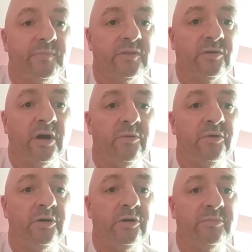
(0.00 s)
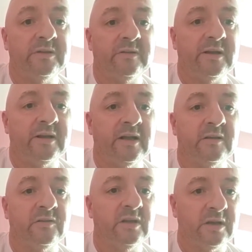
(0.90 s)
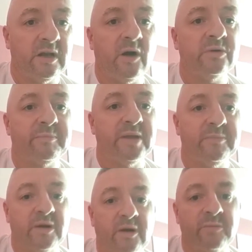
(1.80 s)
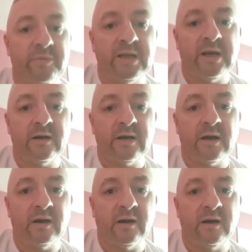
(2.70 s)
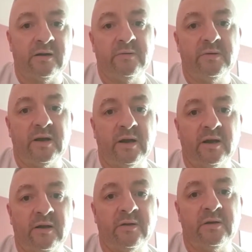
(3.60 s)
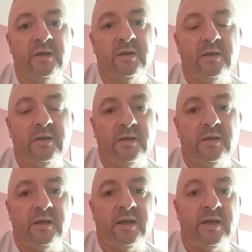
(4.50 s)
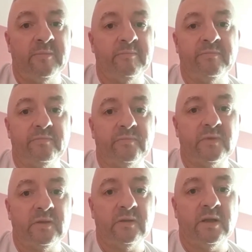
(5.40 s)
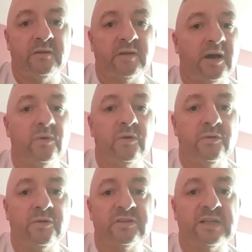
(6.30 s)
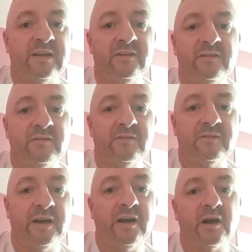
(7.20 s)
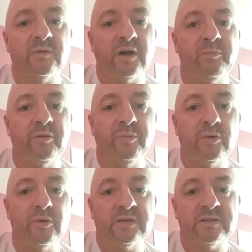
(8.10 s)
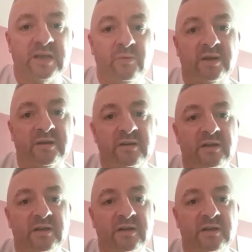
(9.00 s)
the grow room, and you know that people are going to be there that are in total understanding, they're not going to open a book to see what